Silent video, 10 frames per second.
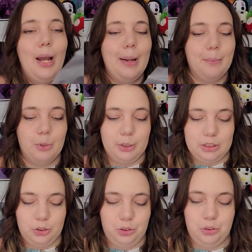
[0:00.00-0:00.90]
I'm going
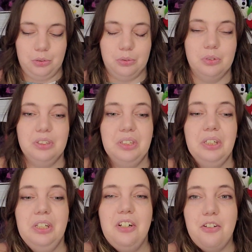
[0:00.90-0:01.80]
to
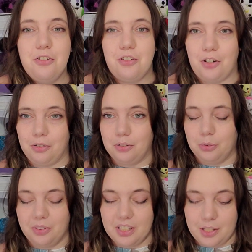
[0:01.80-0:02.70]
show
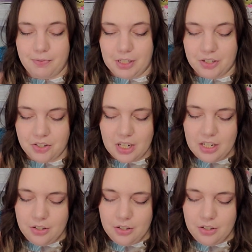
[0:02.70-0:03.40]
this first.